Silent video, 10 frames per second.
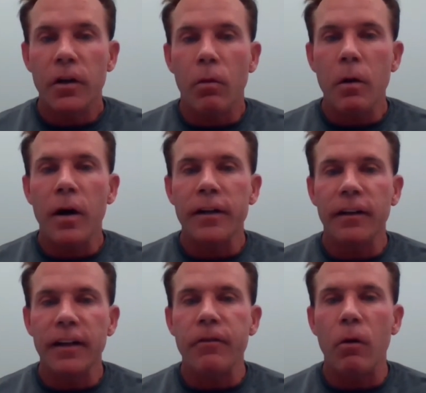We wanted
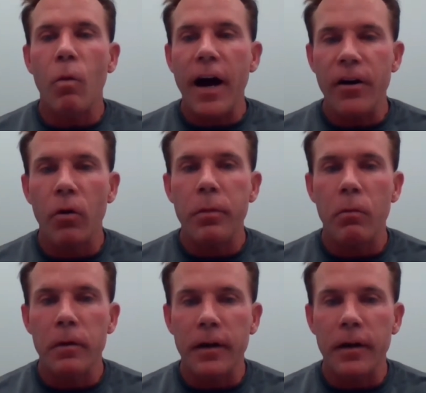to leave it wide open.